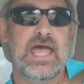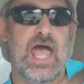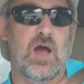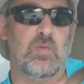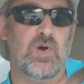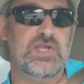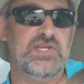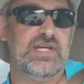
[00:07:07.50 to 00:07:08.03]

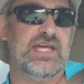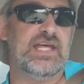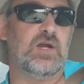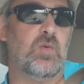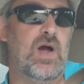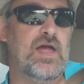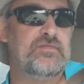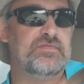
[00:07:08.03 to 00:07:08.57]
And when you get
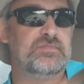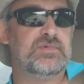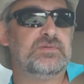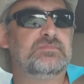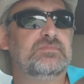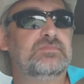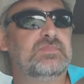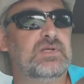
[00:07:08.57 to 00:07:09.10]
away from
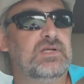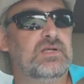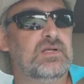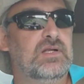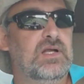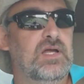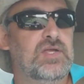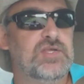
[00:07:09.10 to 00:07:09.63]
them,
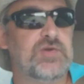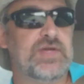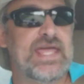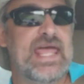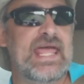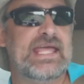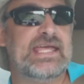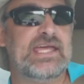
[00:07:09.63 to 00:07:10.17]
you
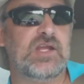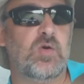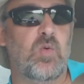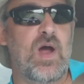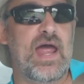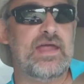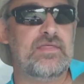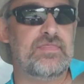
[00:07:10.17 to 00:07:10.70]
can't get
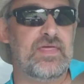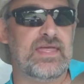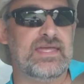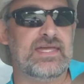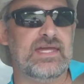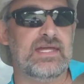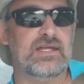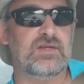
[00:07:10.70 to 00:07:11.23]
away
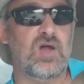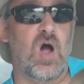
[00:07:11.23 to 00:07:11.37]
thinking,